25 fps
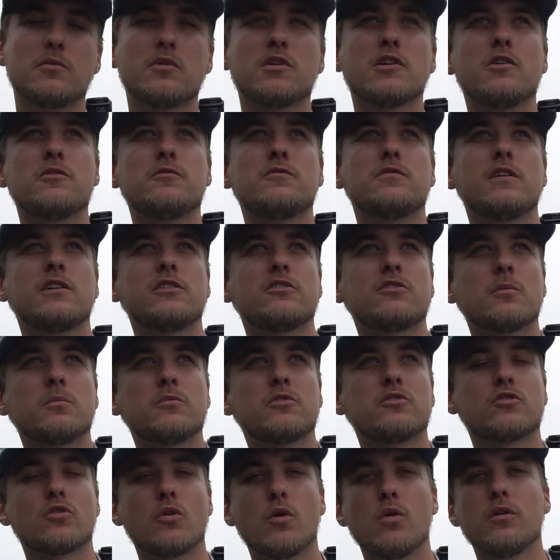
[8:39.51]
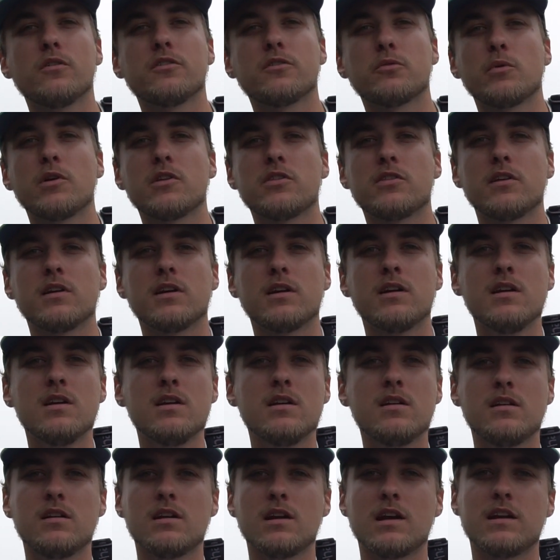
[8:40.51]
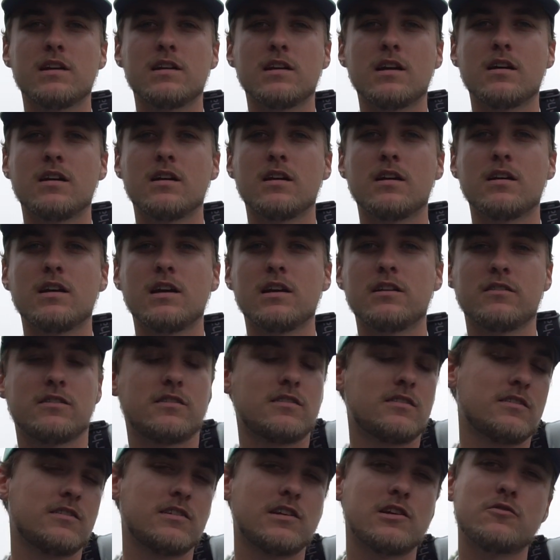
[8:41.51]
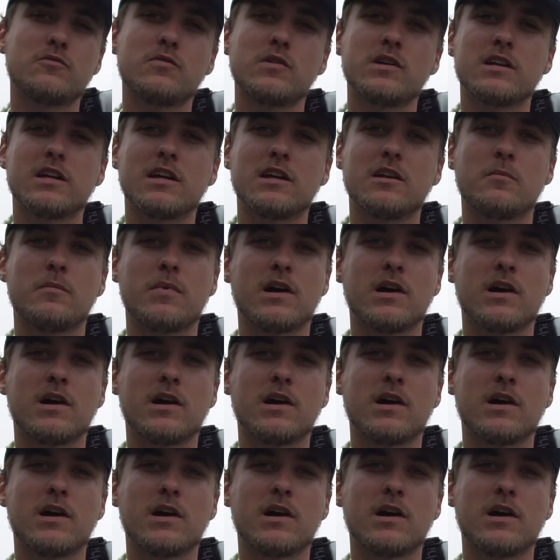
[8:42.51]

We'll go fish some shoals with it and see if we can get a